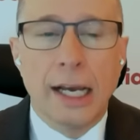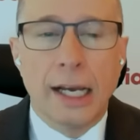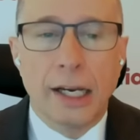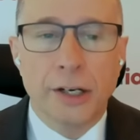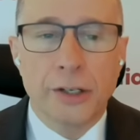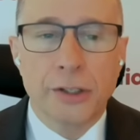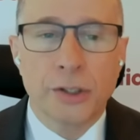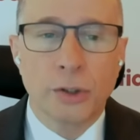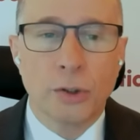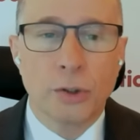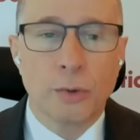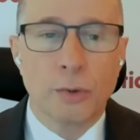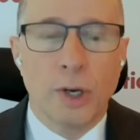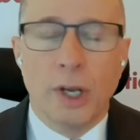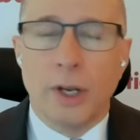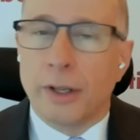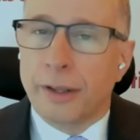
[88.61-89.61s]
And
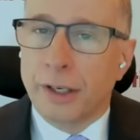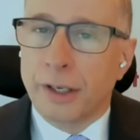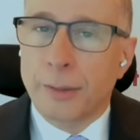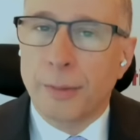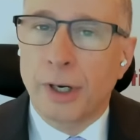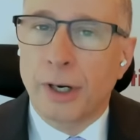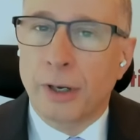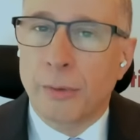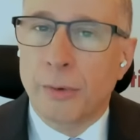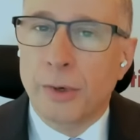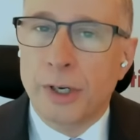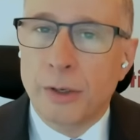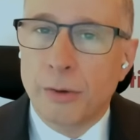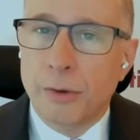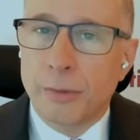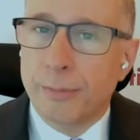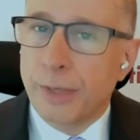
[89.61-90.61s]
so think about it, when
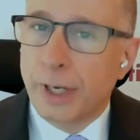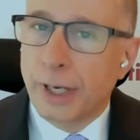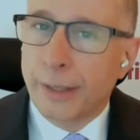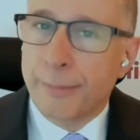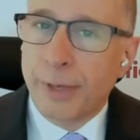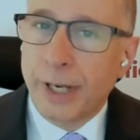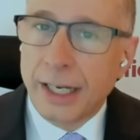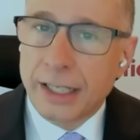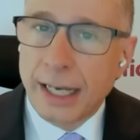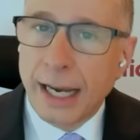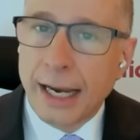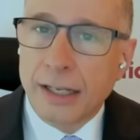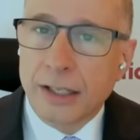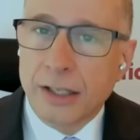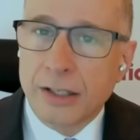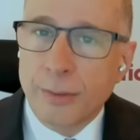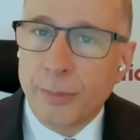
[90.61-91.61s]
you pay
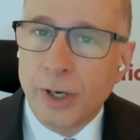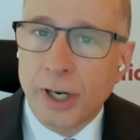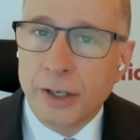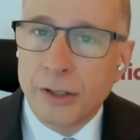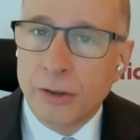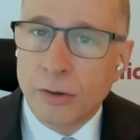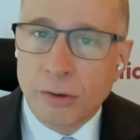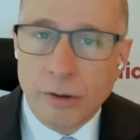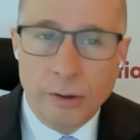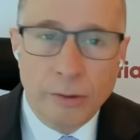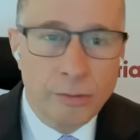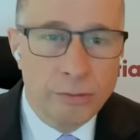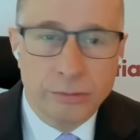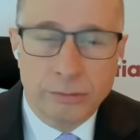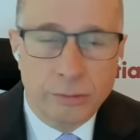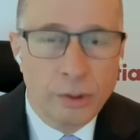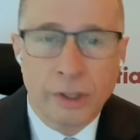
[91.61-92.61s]
taxes upon your
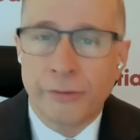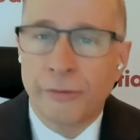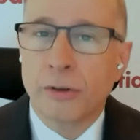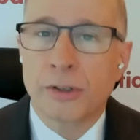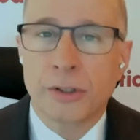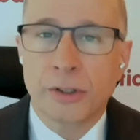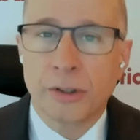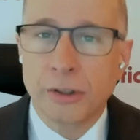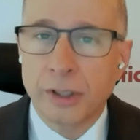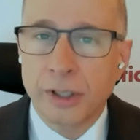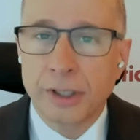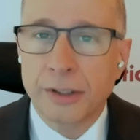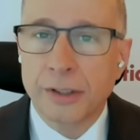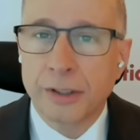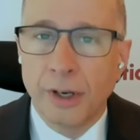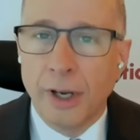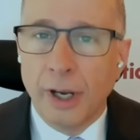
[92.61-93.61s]
workforce
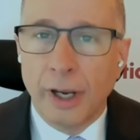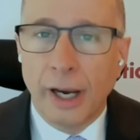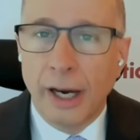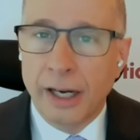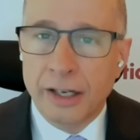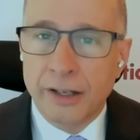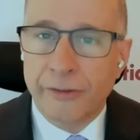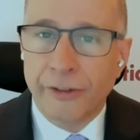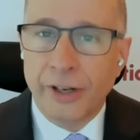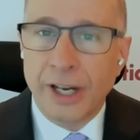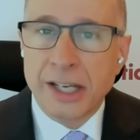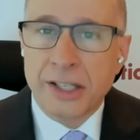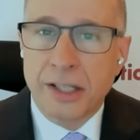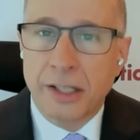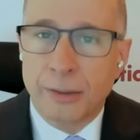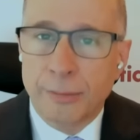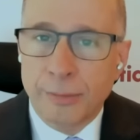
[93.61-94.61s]
earnings and
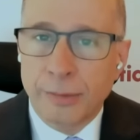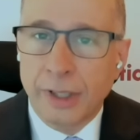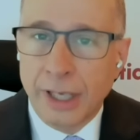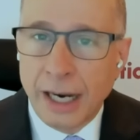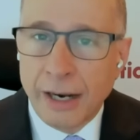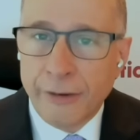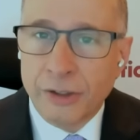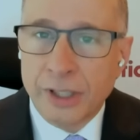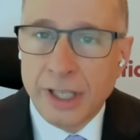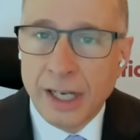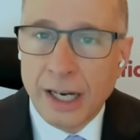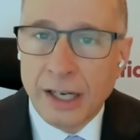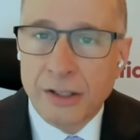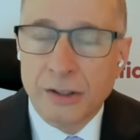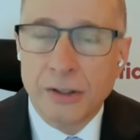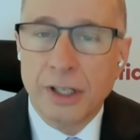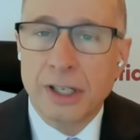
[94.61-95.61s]
invest them, the
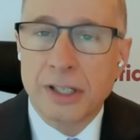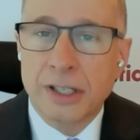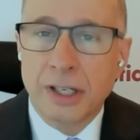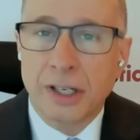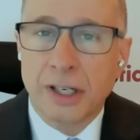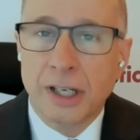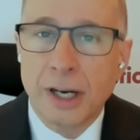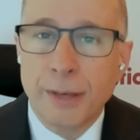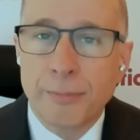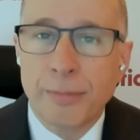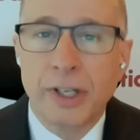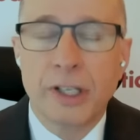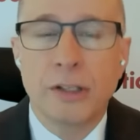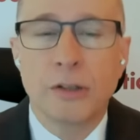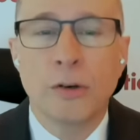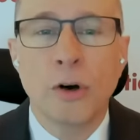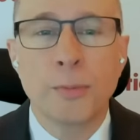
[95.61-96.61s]
after-tax earnings in a company,
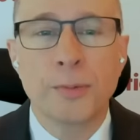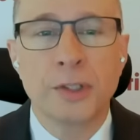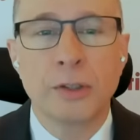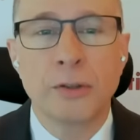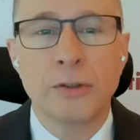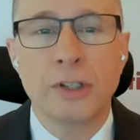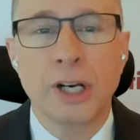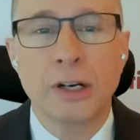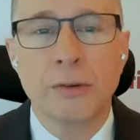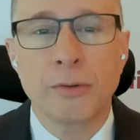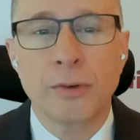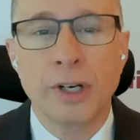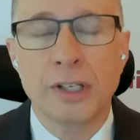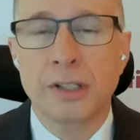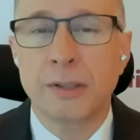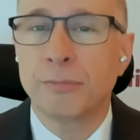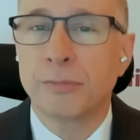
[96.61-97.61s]
you hope to
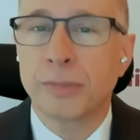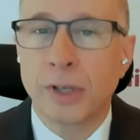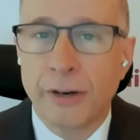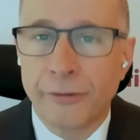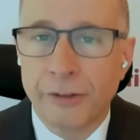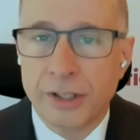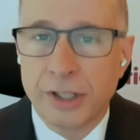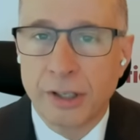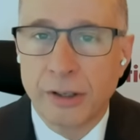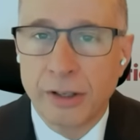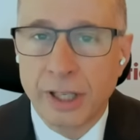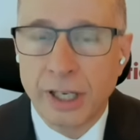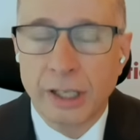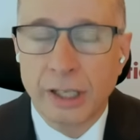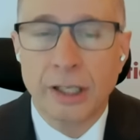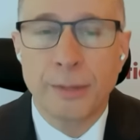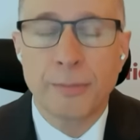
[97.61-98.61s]
generate some profits out of
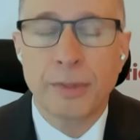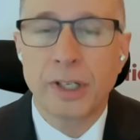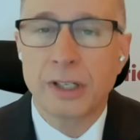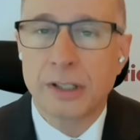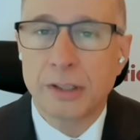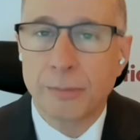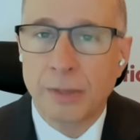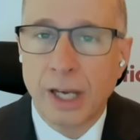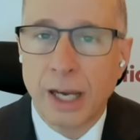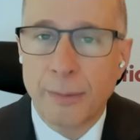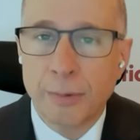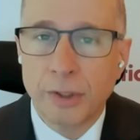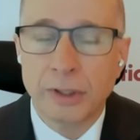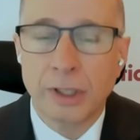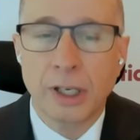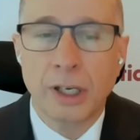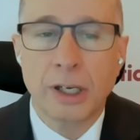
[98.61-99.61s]
that company and some
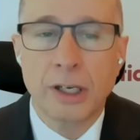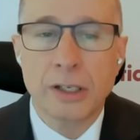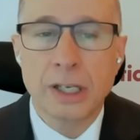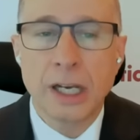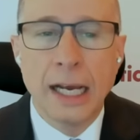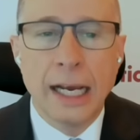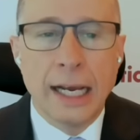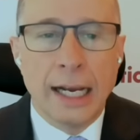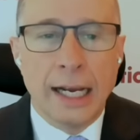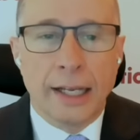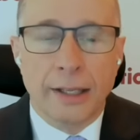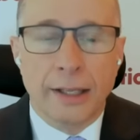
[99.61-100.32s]
capital gains.